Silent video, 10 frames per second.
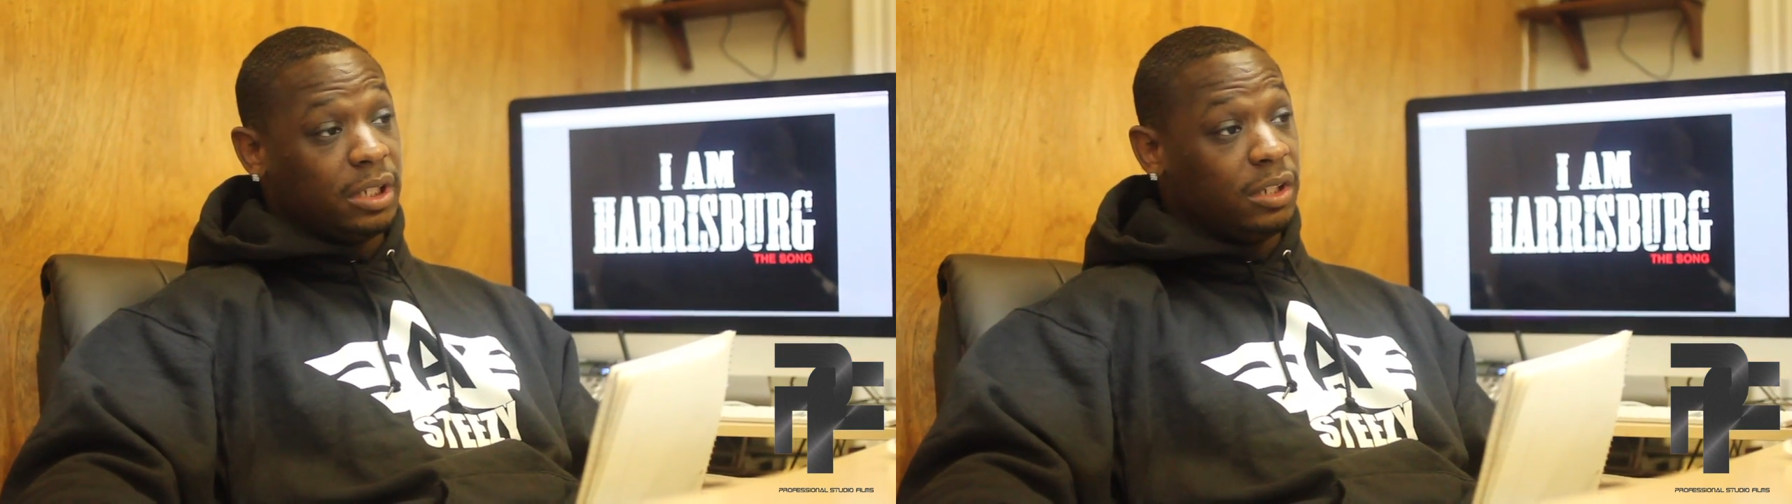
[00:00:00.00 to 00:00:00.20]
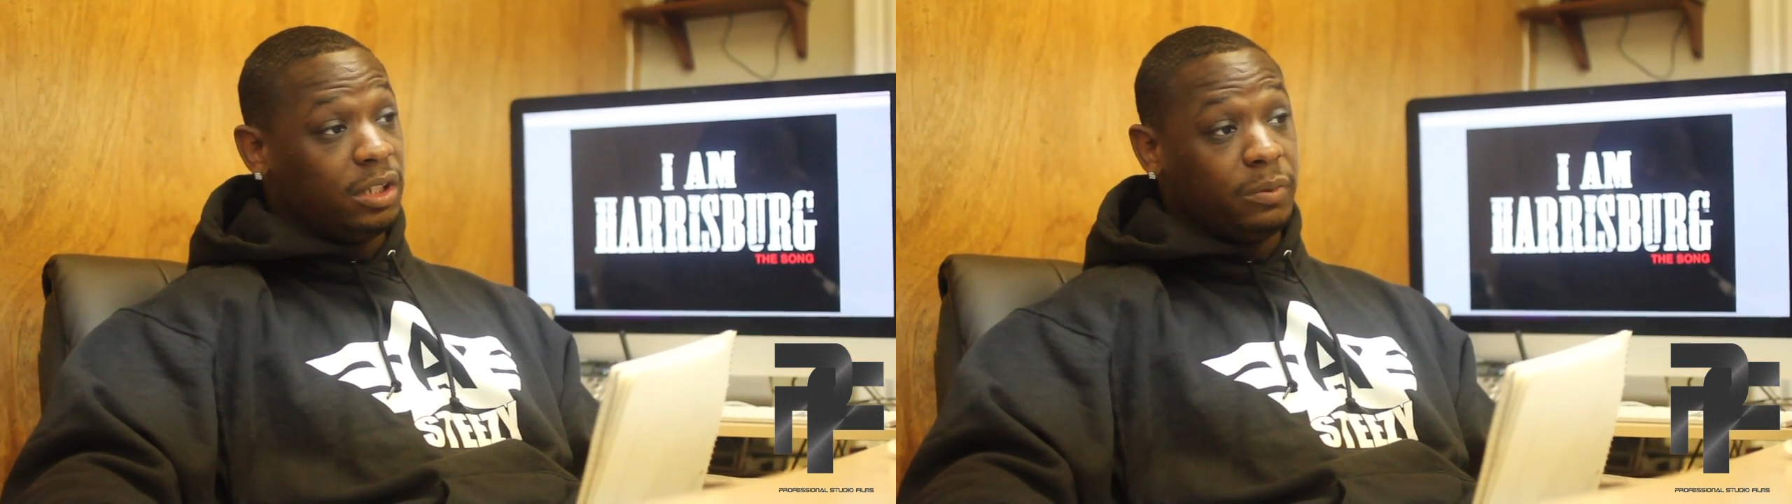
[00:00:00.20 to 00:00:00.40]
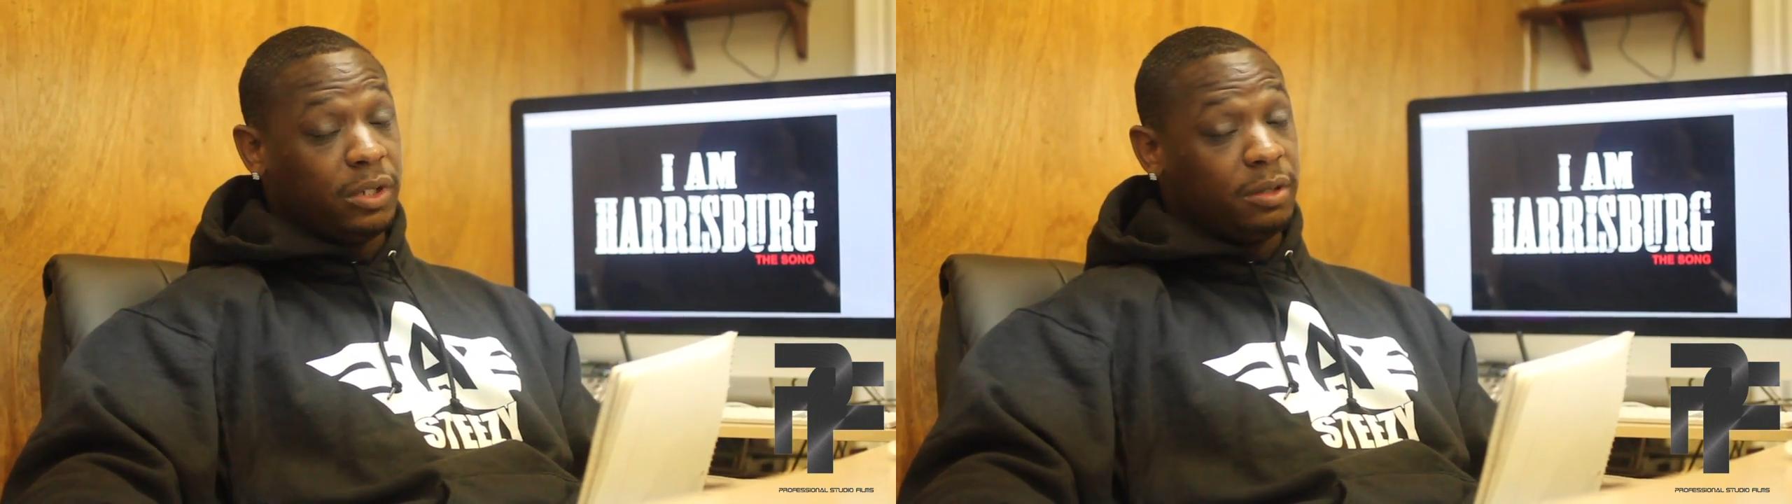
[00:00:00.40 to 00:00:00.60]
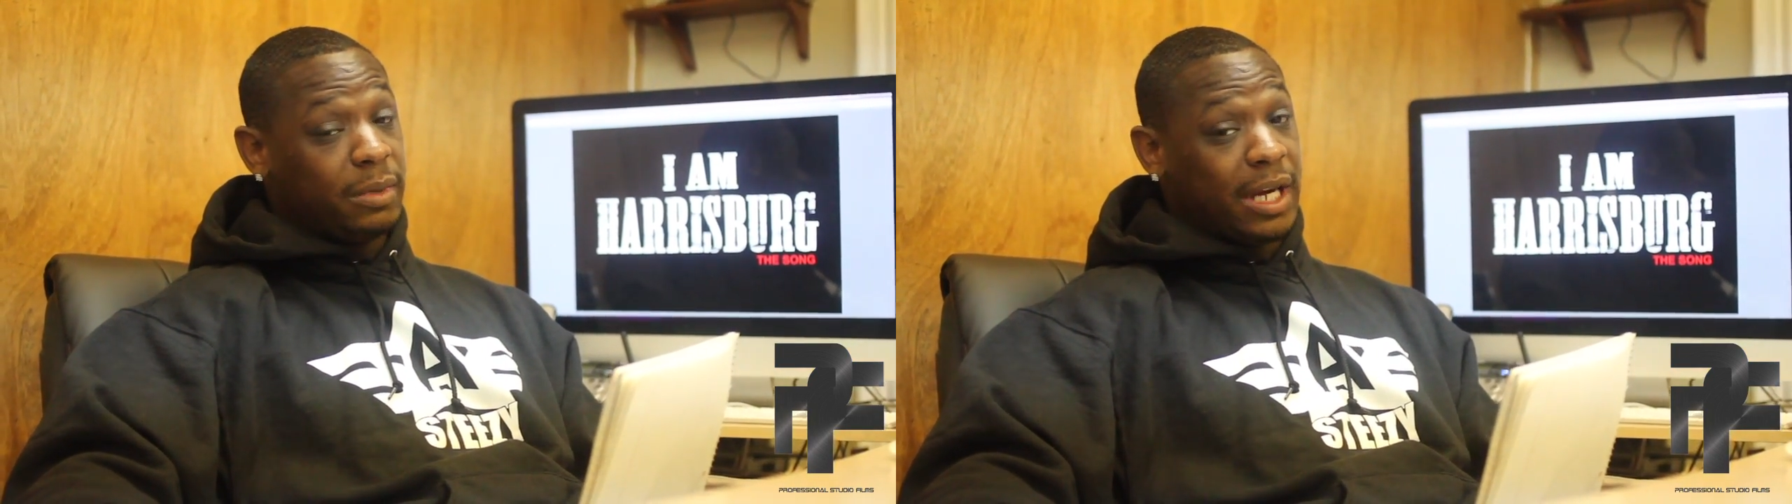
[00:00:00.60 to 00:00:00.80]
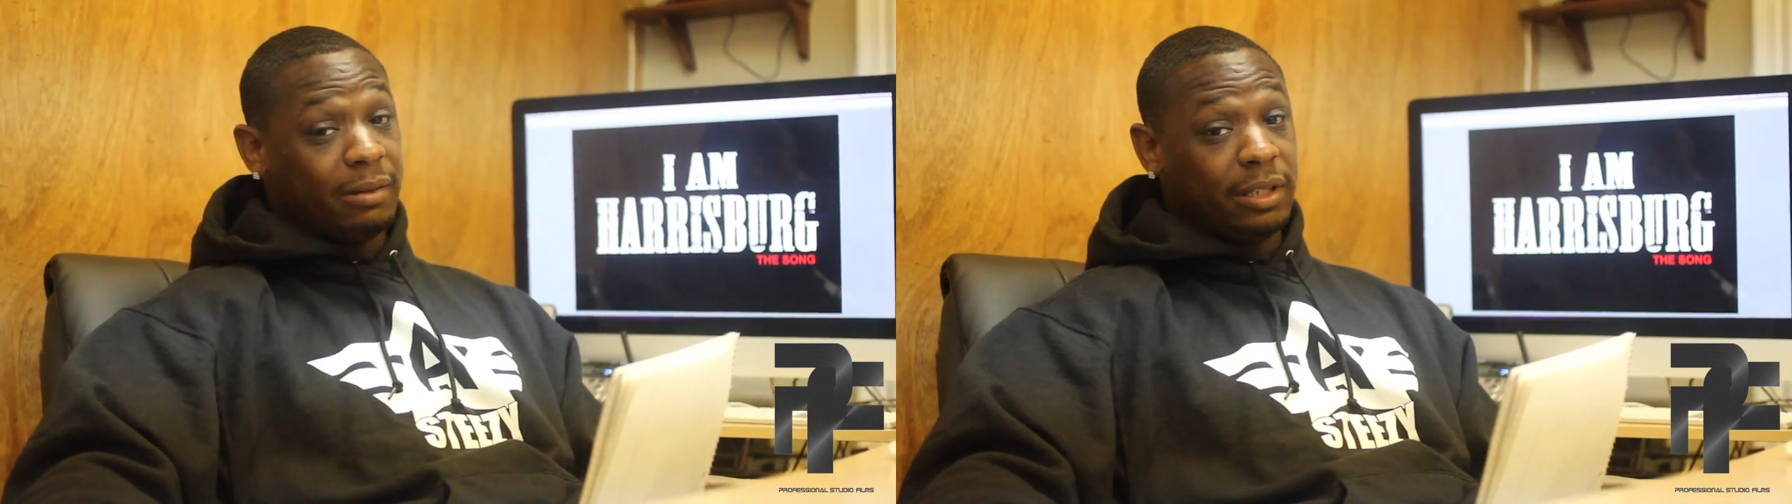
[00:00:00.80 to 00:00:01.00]
Early Bird
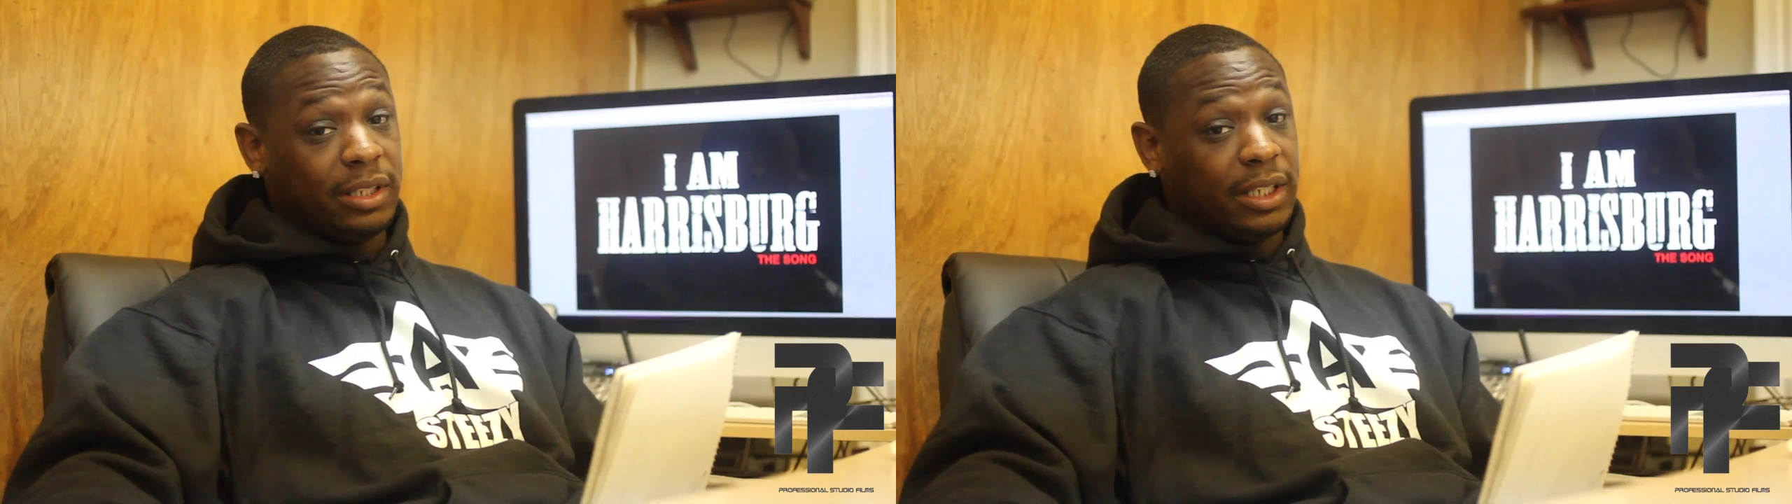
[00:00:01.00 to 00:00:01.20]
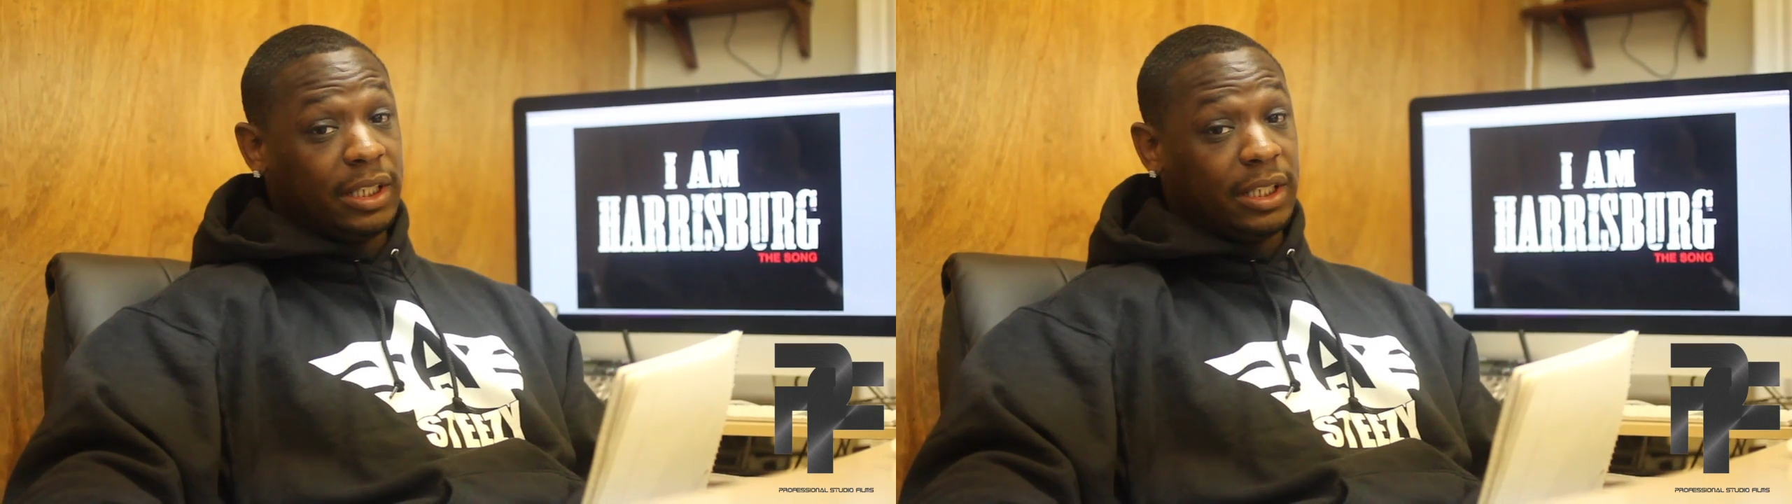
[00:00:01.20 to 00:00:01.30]
Mob Click,